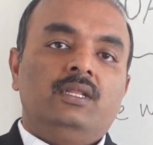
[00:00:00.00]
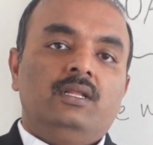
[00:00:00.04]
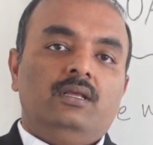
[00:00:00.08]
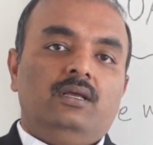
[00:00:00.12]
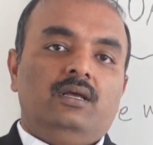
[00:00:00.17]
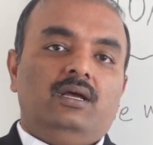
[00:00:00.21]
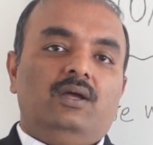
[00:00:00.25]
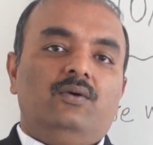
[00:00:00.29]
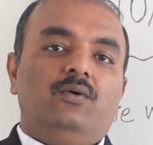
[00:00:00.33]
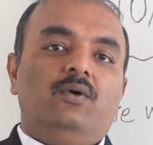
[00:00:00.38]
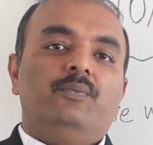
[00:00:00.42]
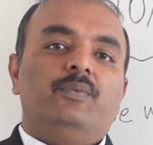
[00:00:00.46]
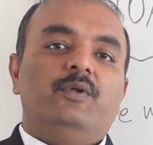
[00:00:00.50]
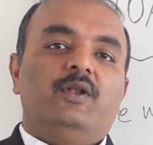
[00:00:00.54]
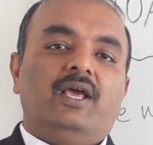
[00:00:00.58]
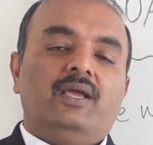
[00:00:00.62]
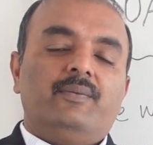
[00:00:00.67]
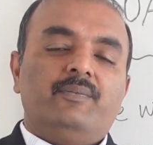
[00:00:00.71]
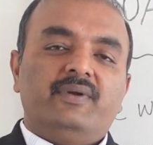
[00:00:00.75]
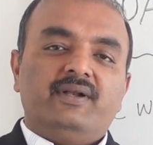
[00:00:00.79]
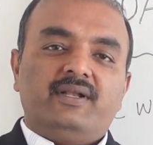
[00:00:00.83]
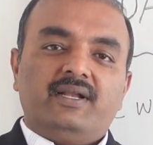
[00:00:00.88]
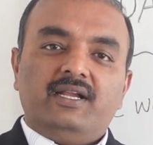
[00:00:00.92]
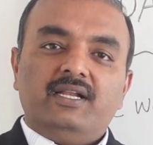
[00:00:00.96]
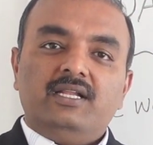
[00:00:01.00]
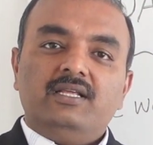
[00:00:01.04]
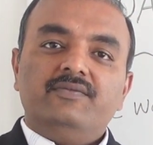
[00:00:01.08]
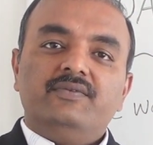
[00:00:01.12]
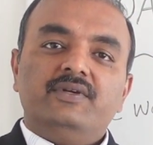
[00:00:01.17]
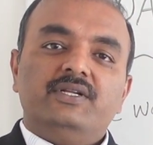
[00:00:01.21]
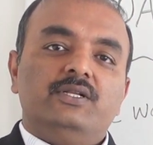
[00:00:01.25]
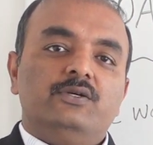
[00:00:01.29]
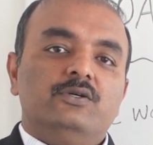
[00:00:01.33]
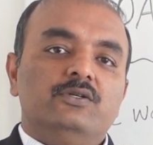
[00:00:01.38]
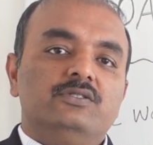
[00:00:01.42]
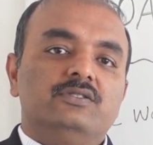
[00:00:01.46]
I hope you like my training
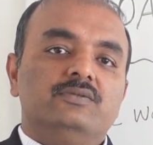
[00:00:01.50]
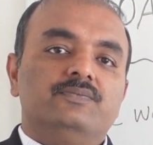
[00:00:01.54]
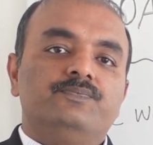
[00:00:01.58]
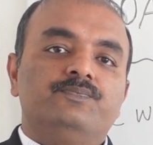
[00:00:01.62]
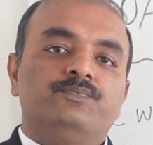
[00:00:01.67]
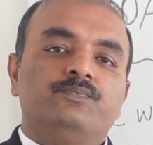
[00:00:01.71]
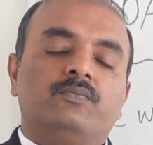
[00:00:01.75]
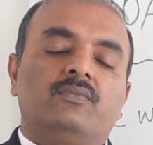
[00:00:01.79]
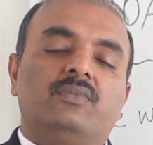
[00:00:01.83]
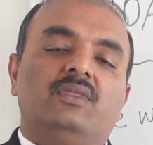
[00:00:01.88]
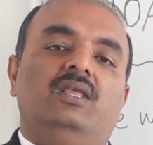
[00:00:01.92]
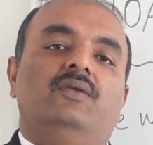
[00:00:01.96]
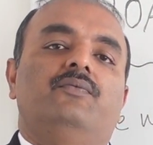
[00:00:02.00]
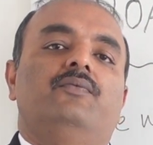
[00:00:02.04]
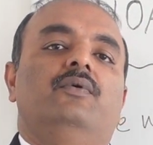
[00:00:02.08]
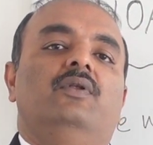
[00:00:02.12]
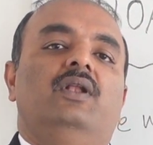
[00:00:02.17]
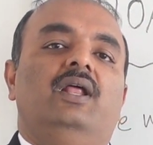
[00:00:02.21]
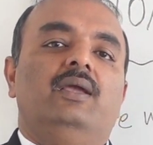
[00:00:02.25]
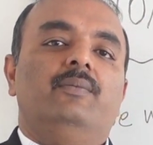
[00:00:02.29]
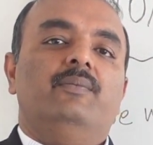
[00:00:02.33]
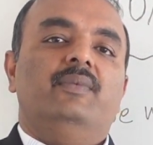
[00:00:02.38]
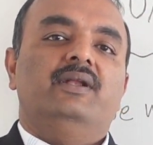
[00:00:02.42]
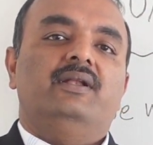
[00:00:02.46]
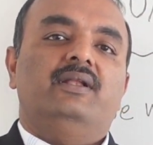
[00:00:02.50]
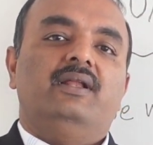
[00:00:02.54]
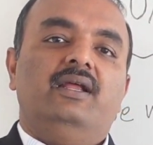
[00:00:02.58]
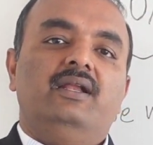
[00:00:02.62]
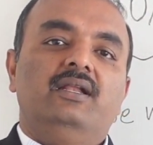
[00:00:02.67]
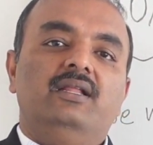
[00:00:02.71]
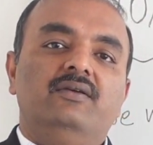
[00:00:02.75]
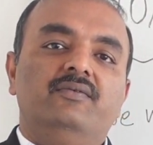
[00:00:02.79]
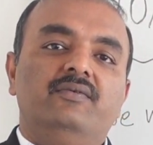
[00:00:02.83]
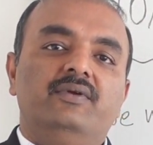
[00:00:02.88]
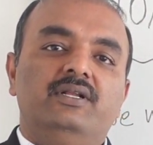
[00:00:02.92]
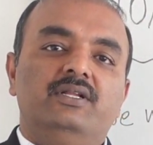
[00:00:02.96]
videos. If you like my
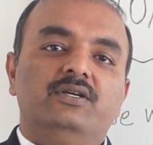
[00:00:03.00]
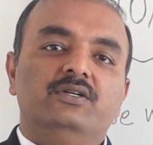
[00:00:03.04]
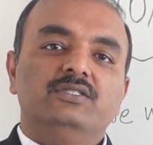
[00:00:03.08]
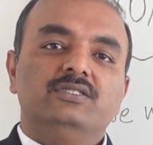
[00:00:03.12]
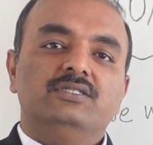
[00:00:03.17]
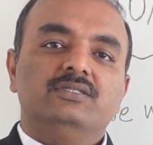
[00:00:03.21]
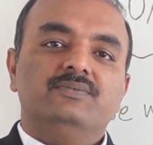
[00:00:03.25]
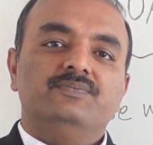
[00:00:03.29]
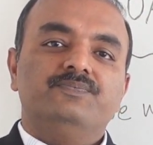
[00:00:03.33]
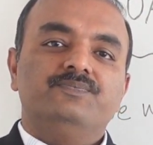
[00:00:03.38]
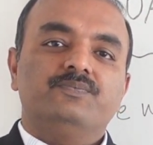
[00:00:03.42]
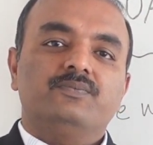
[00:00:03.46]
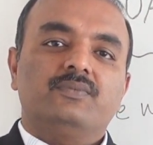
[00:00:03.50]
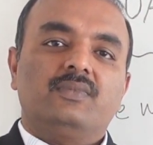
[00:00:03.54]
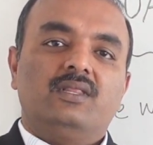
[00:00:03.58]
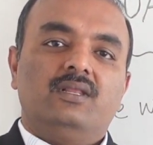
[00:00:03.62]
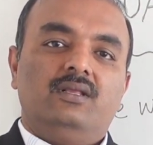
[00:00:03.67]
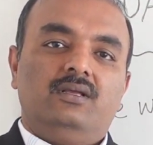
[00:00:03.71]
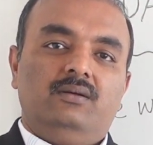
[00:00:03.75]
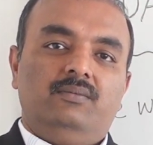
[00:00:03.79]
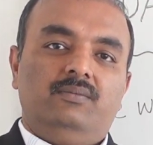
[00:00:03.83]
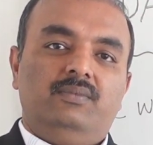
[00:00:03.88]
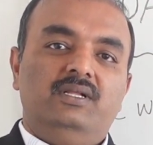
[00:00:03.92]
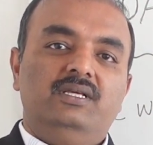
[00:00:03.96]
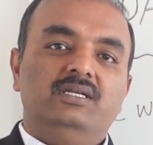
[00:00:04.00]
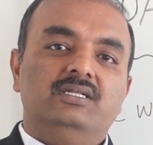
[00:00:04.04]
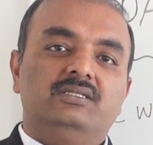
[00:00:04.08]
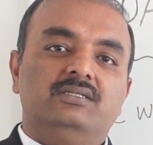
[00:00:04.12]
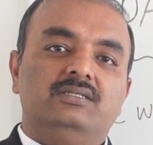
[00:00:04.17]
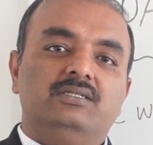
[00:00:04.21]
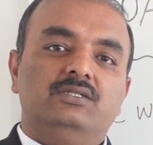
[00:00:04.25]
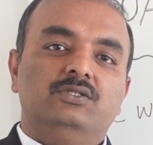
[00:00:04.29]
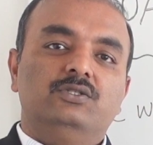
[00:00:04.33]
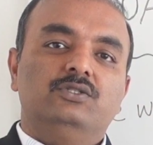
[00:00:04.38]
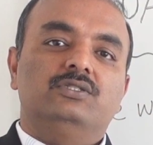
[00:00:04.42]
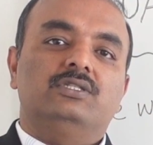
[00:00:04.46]
training videos, please
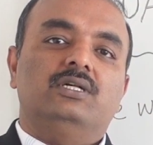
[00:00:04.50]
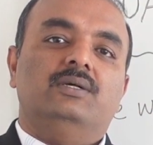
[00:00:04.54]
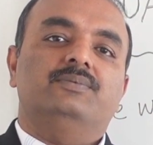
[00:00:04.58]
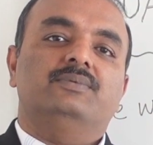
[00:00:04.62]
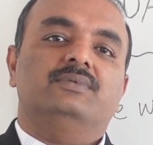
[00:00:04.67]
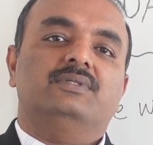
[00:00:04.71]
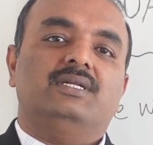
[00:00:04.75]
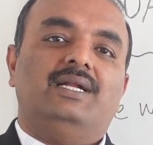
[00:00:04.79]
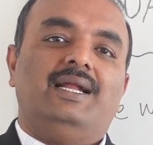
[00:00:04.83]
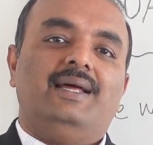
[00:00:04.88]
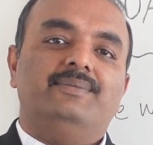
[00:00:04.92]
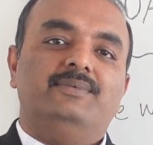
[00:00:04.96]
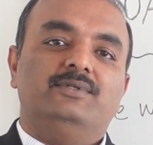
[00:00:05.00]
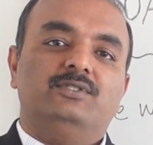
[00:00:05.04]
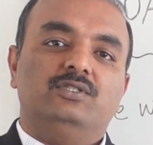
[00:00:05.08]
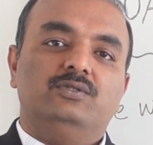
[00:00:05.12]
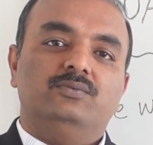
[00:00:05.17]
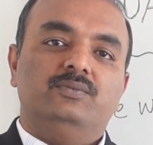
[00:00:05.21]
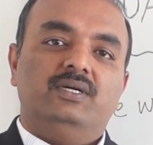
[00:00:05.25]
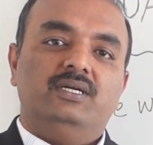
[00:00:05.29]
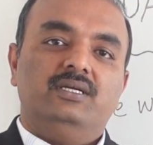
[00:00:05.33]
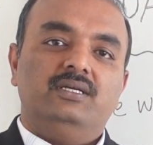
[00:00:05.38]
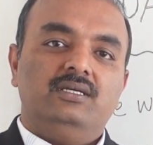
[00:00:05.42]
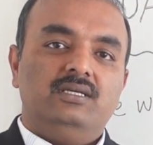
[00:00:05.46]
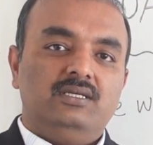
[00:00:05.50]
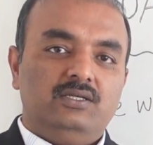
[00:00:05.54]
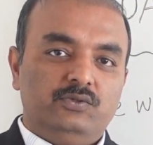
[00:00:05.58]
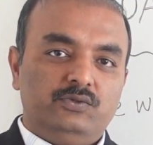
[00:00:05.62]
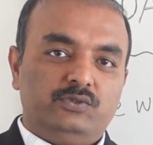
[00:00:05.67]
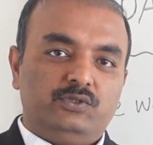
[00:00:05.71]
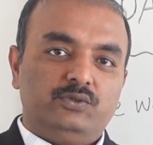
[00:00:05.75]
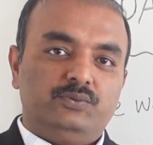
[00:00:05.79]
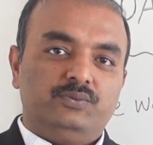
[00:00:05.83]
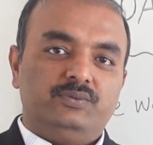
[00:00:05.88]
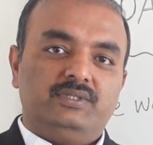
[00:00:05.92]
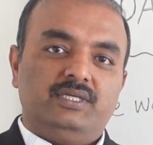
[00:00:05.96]
do subscribe to my
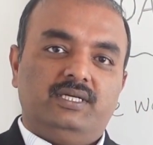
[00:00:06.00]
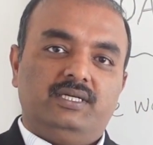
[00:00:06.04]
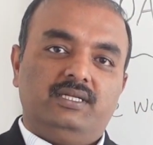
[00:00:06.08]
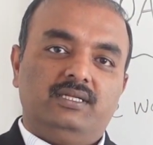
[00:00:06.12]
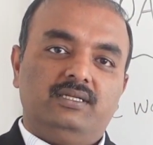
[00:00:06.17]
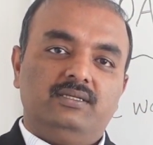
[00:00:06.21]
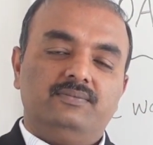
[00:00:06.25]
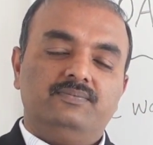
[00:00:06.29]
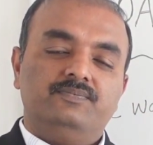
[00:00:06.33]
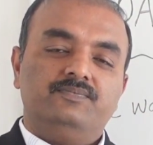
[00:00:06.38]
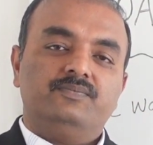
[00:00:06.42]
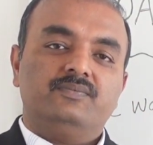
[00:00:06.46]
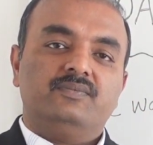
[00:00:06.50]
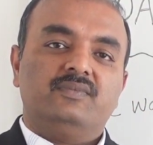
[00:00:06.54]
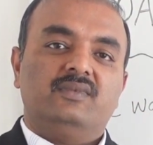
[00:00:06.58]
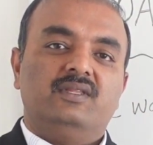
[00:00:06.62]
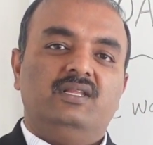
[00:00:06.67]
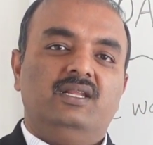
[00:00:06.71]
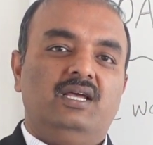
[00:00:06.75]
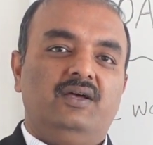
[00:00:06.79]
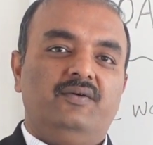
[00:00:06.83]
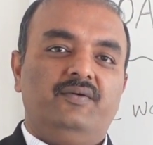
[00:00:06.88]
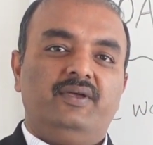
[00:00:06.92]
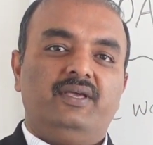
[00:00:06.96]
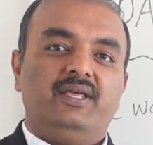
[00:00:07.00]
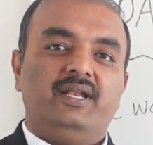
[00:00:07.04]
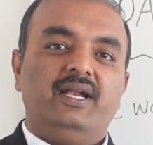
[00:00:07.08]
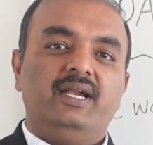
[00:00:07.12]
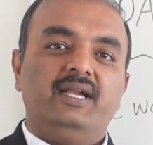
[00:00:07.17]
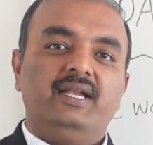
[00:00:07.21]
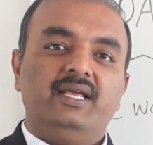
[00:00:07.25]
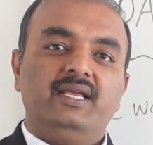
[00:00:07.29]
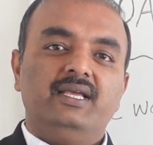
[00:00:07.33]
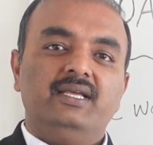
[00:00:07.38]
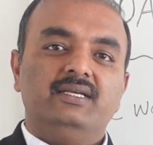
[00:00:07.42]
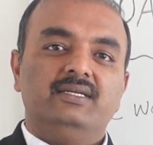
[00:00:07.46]
YouTube channel. Have a great
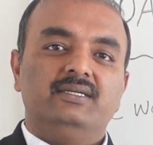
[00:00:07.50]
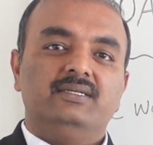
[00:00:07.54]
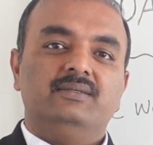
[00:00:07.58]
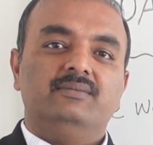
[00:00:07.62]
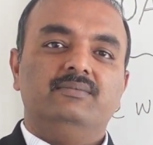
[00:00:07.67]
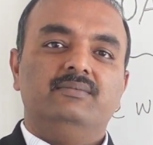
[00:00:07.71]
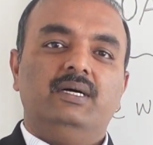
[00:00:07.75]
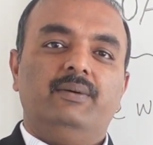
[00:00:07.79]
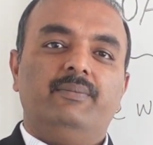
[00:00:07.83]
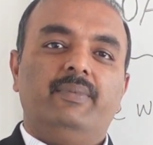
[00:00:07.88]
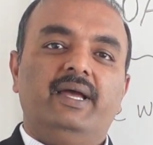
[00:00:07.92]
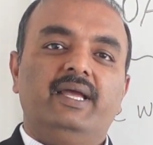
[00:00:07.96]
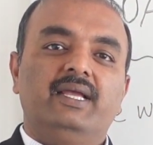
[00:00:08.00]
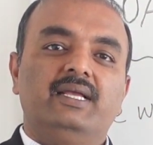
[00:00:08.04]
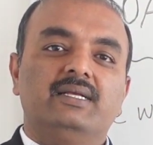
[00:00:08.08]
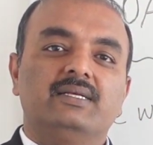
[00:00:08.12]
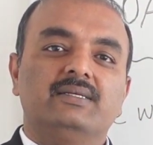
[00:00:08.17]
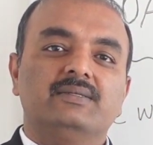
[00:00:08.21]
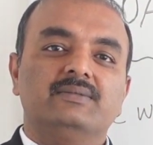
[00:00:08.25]
day. Bye-bye.